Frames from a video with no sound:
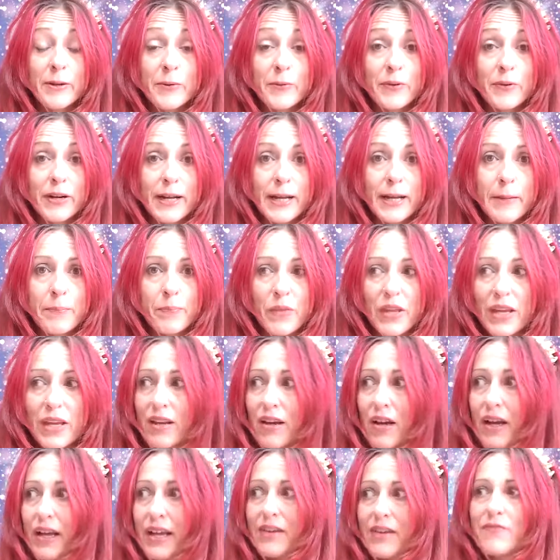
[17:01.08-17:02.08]
Right. And
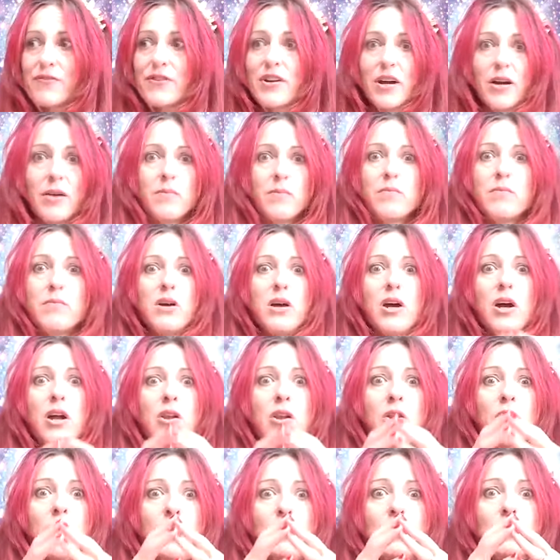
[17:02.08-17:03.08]
I have come
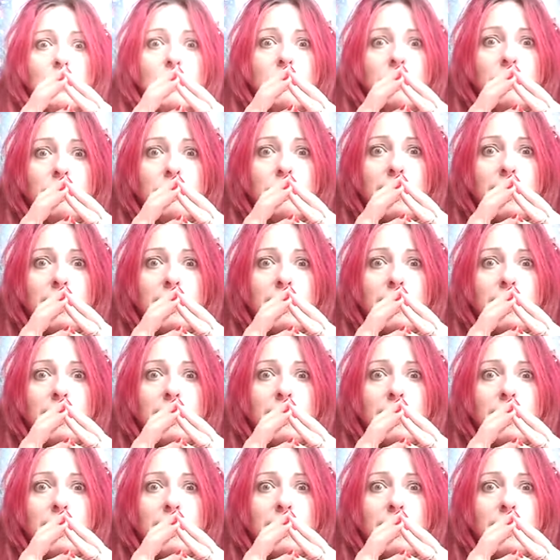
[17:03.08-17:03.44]
along